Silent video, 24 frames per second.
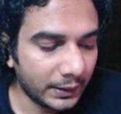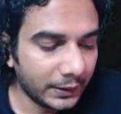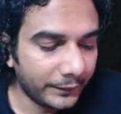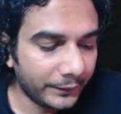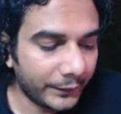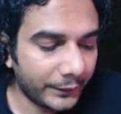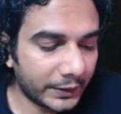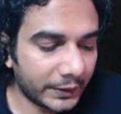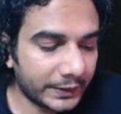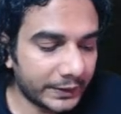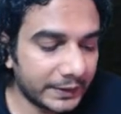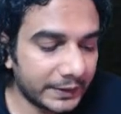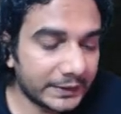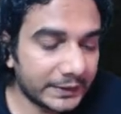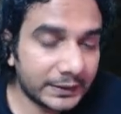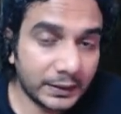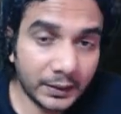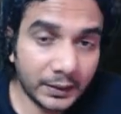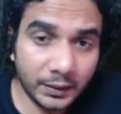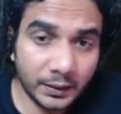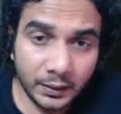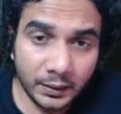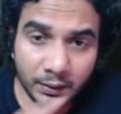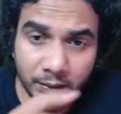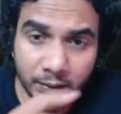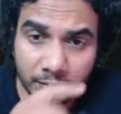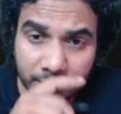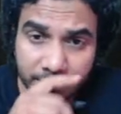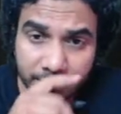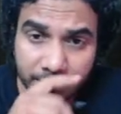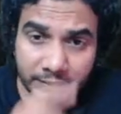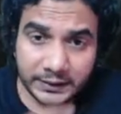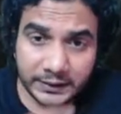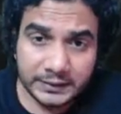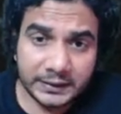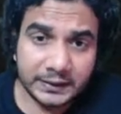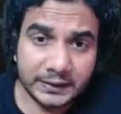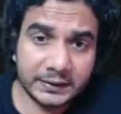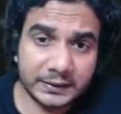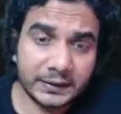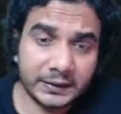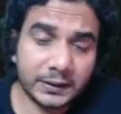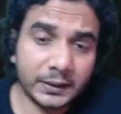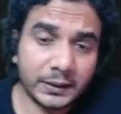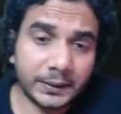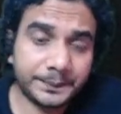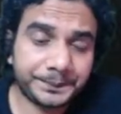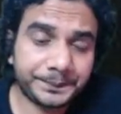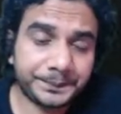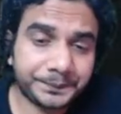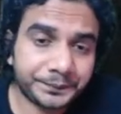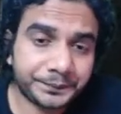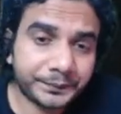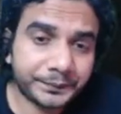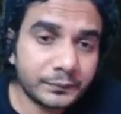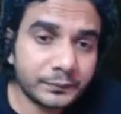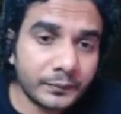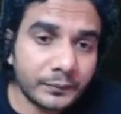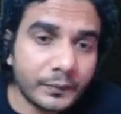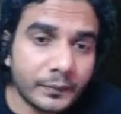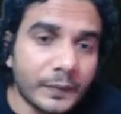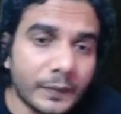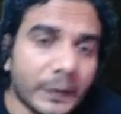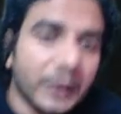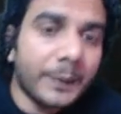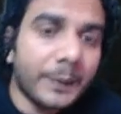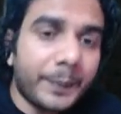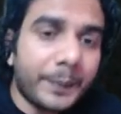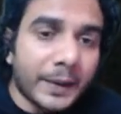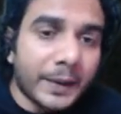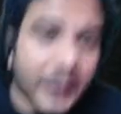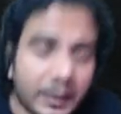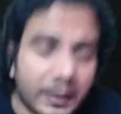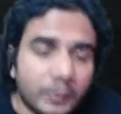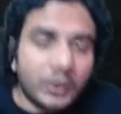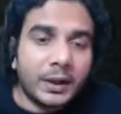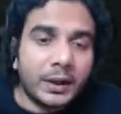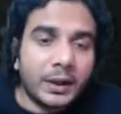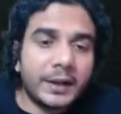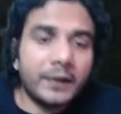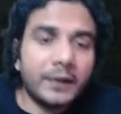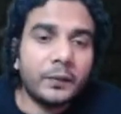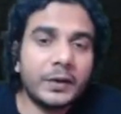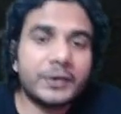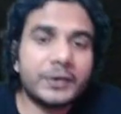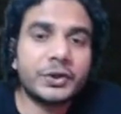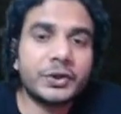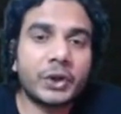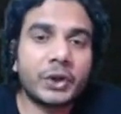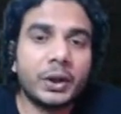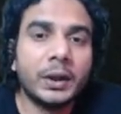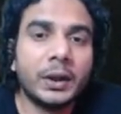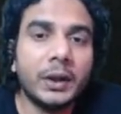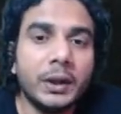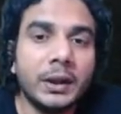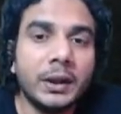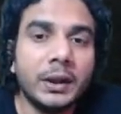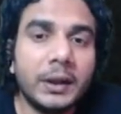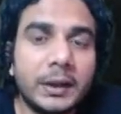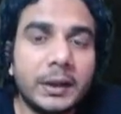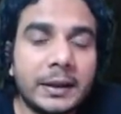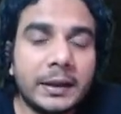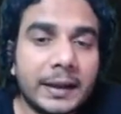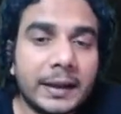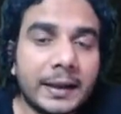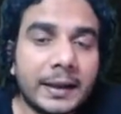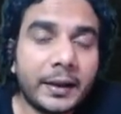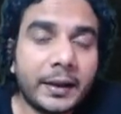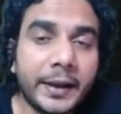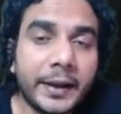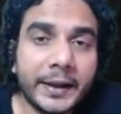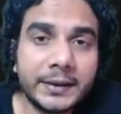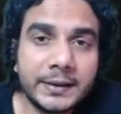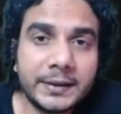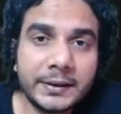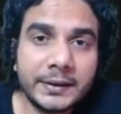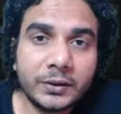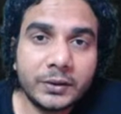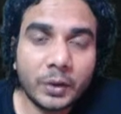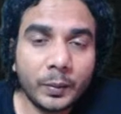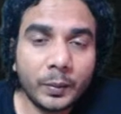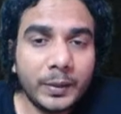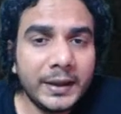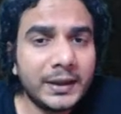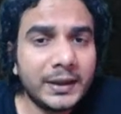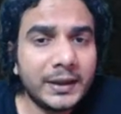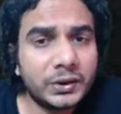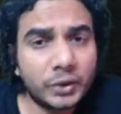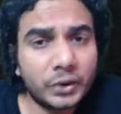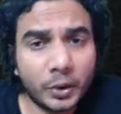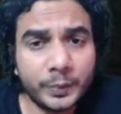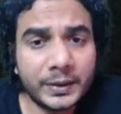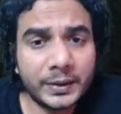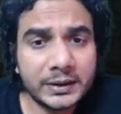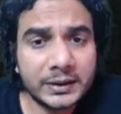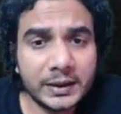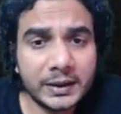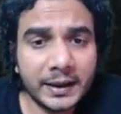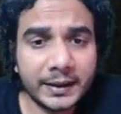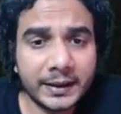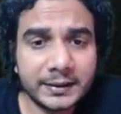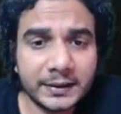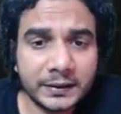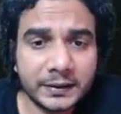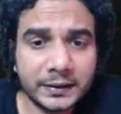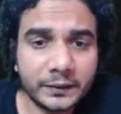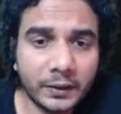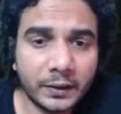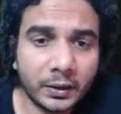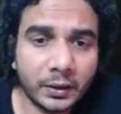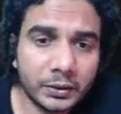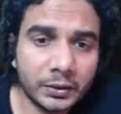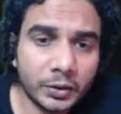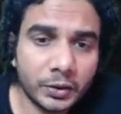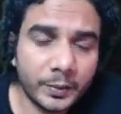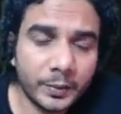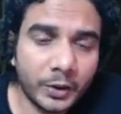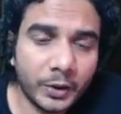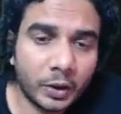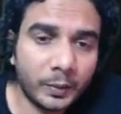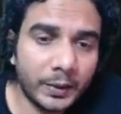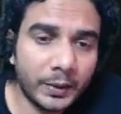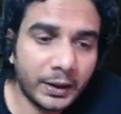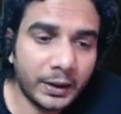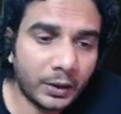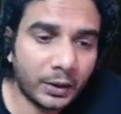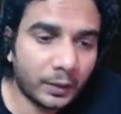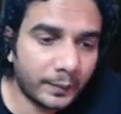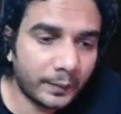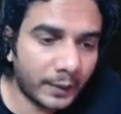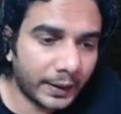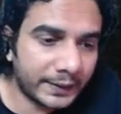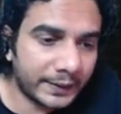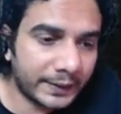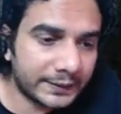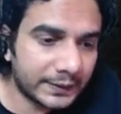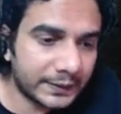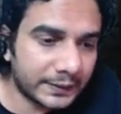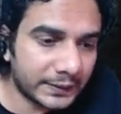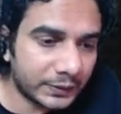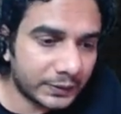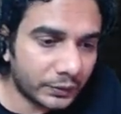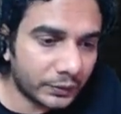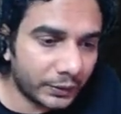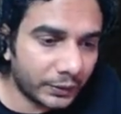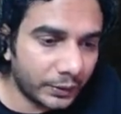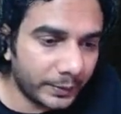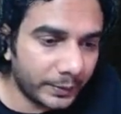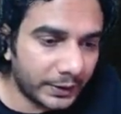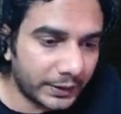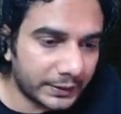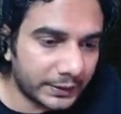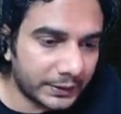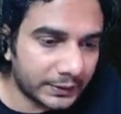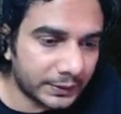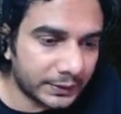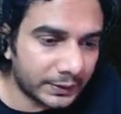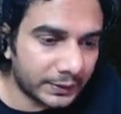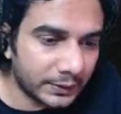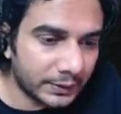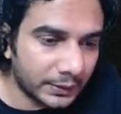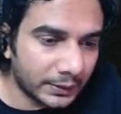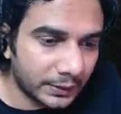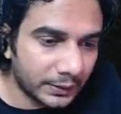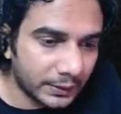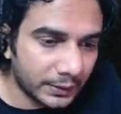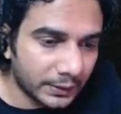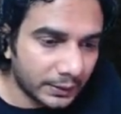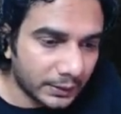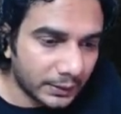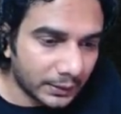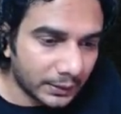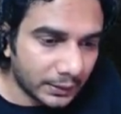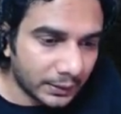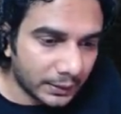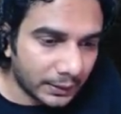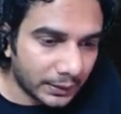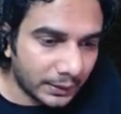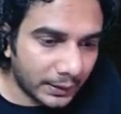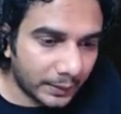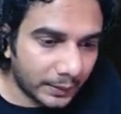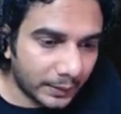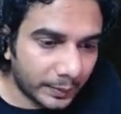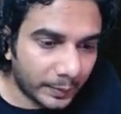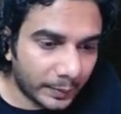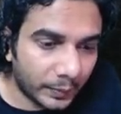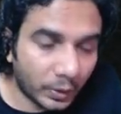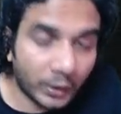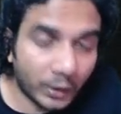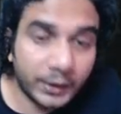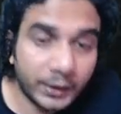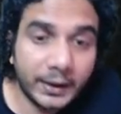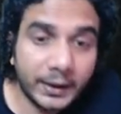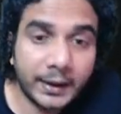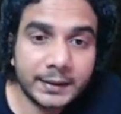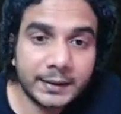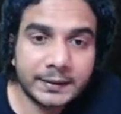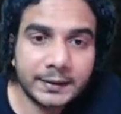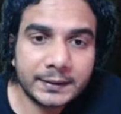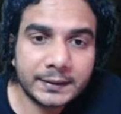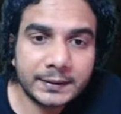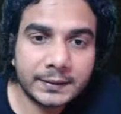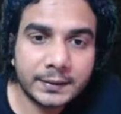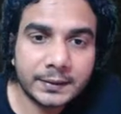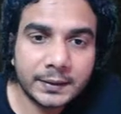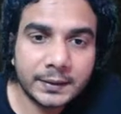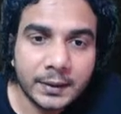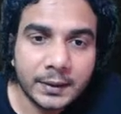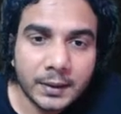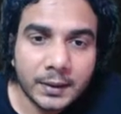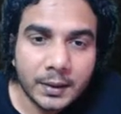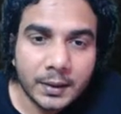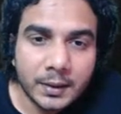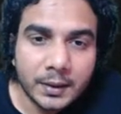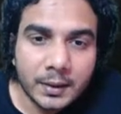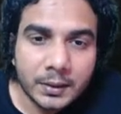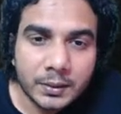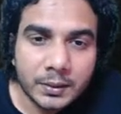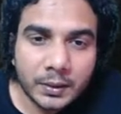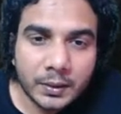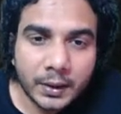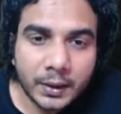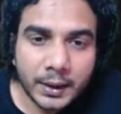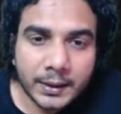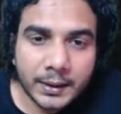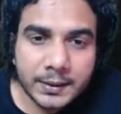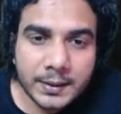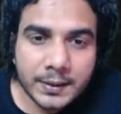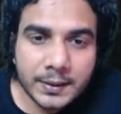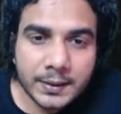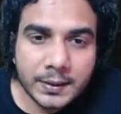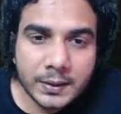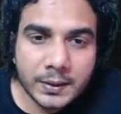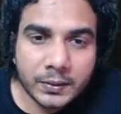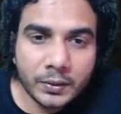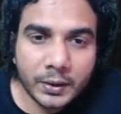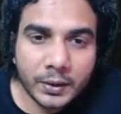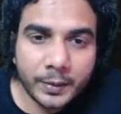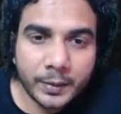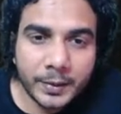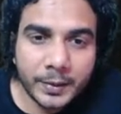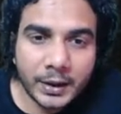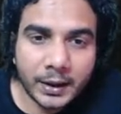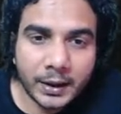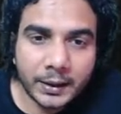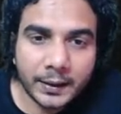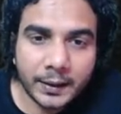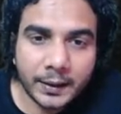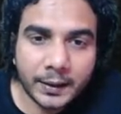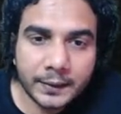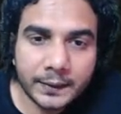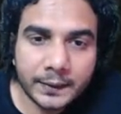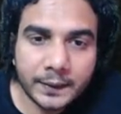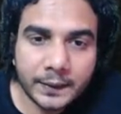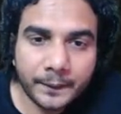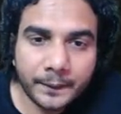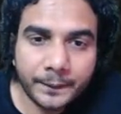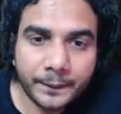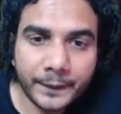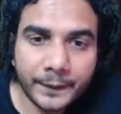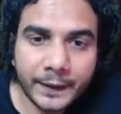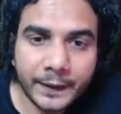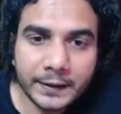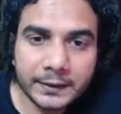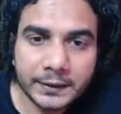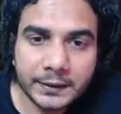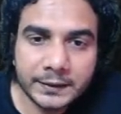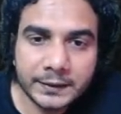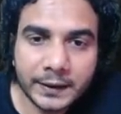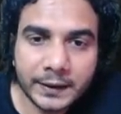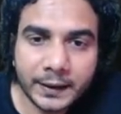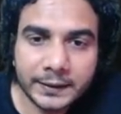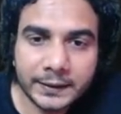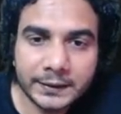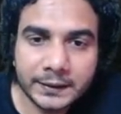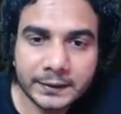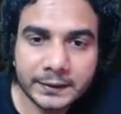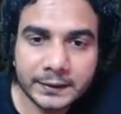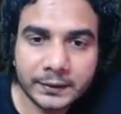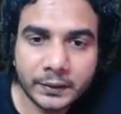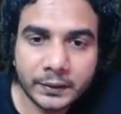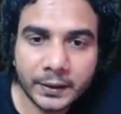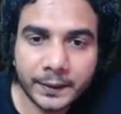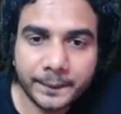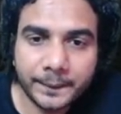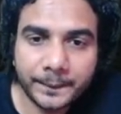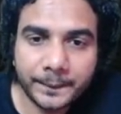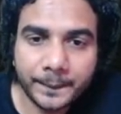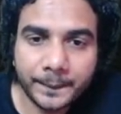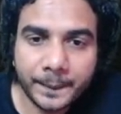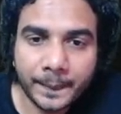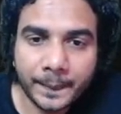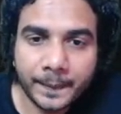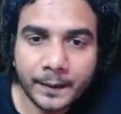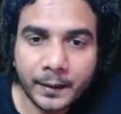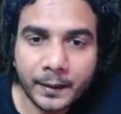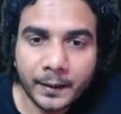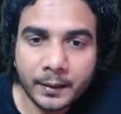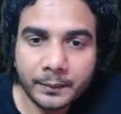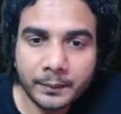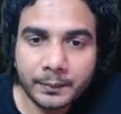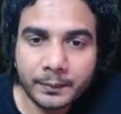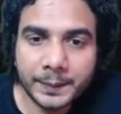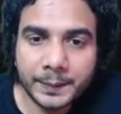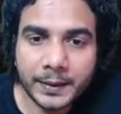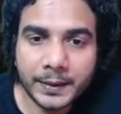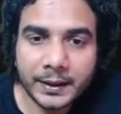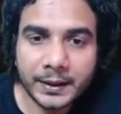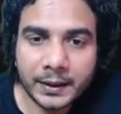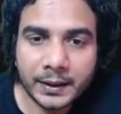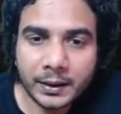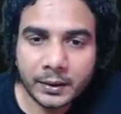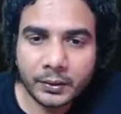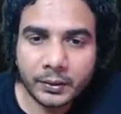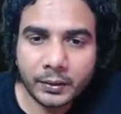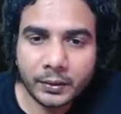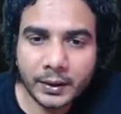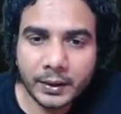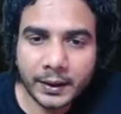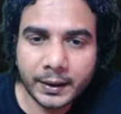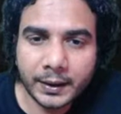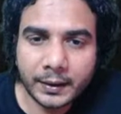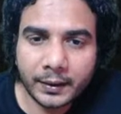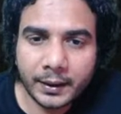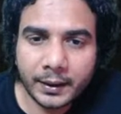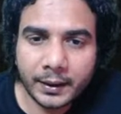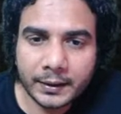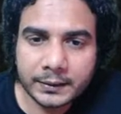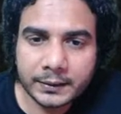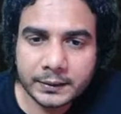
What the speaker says: Now this this is a parabola in which directrix is oblique, so obviously axis will also be oblique. Axis is going to be this. Let me plot the axis. So axis is going to be like this. This is axis, okay? Perpendicular to directrix